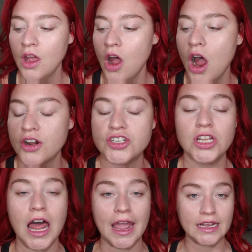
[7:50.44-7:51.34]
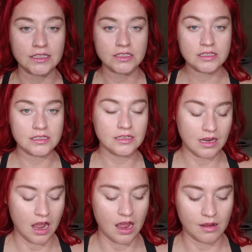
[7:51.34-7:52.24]
harsh lines.
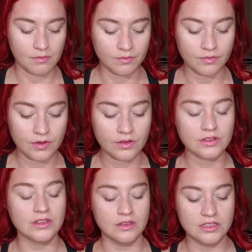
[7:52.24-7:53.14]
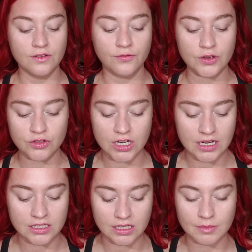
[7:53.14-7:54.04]
Diffusion
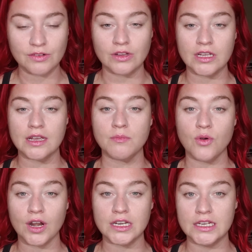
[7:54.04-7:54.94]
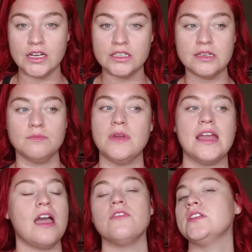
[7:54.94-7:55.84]
is going to be really important here to make
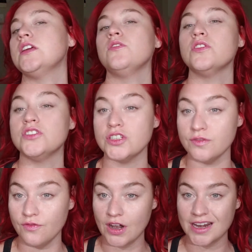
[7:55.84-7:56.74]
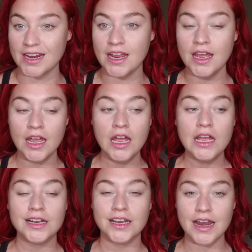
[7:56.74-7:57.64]
everything look just very
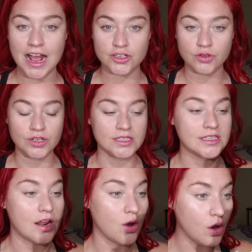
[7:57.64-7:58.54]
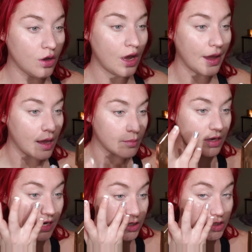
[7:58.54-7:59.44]
natural and subtle. I am
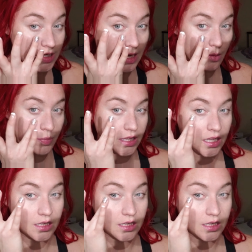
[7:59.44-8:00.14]
going to just kind of peek